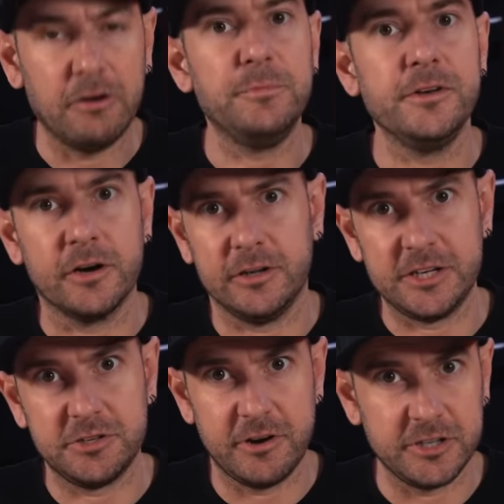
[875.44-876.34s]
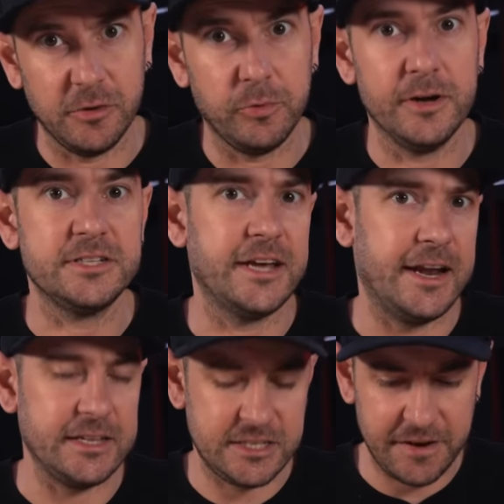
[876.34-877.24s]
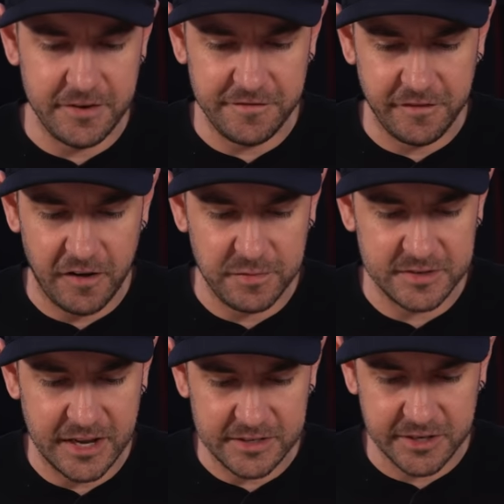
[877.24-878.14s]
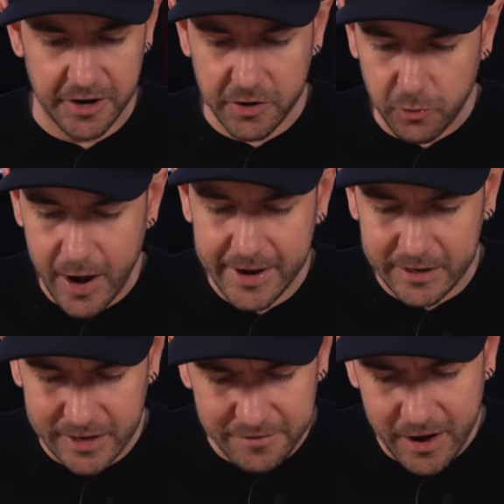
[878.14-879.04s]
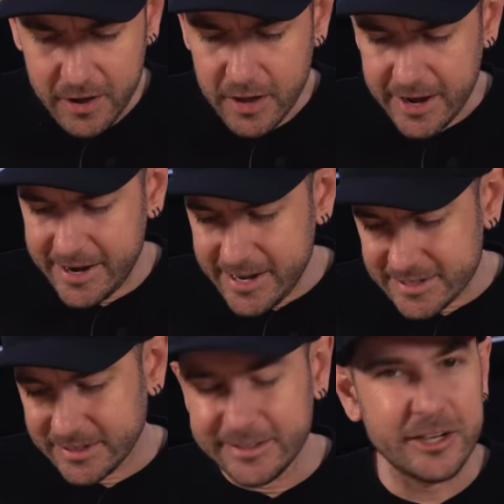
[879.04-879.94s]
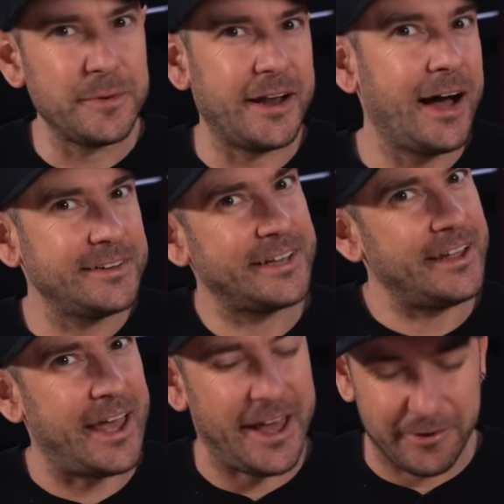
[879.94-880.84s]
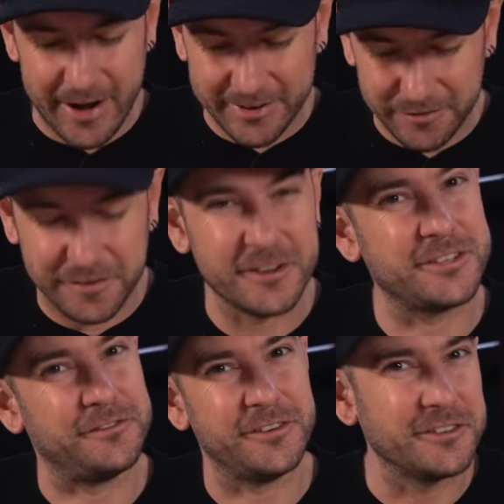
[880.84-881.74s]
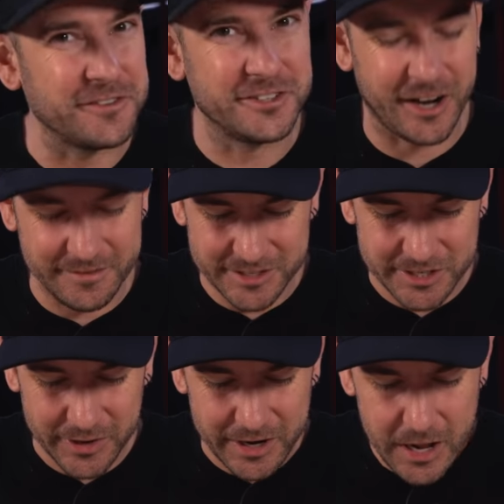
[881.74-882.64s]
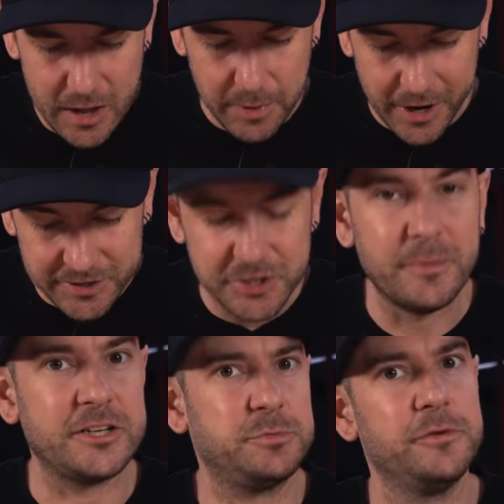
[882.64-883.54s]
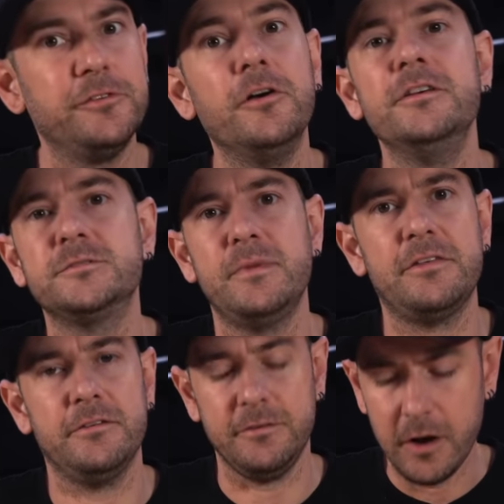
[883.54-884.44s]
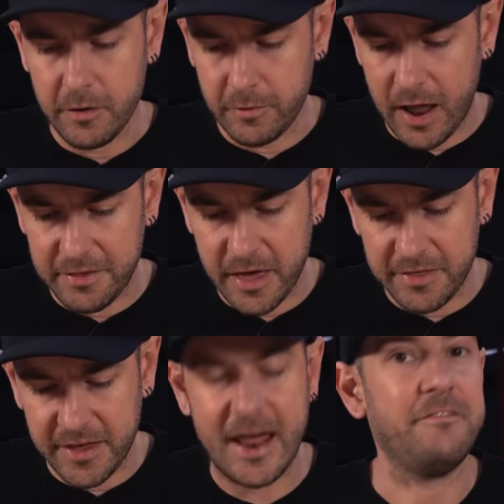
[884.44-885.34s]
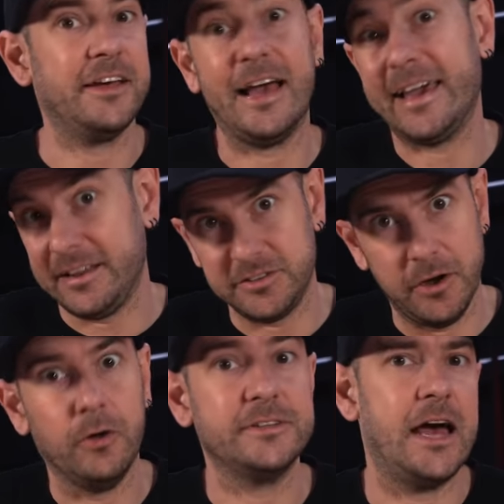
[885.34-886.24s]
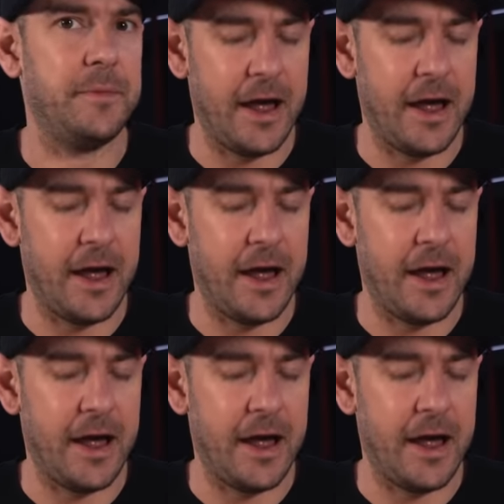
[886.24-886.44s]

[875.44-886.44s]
would be your clutch threshold point set at 75%. So quite clever. It is a little bit hard to get your head around it first the first few times you do it, but I do much prefer this method rather than having, again, to alt tab